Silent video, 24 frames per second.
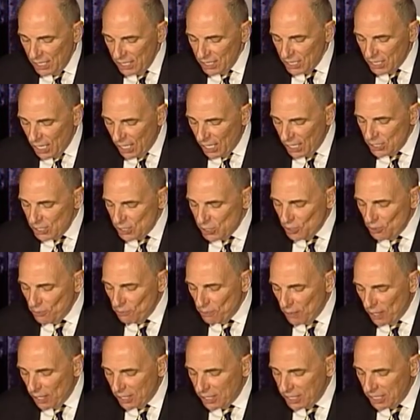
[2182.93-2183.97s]
tons of
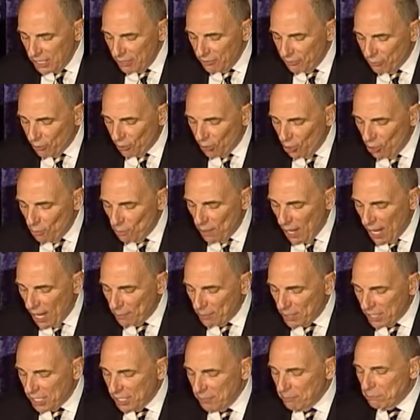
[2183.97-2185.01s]
money for
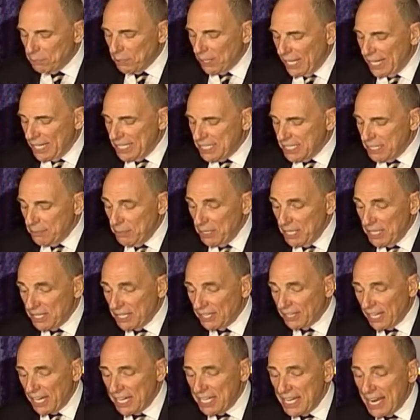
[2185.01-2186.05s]
Obama complain to me that
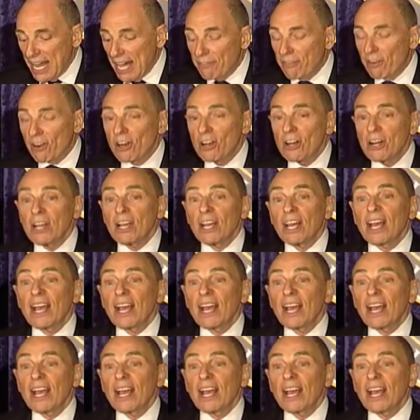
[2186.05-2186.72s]
they never,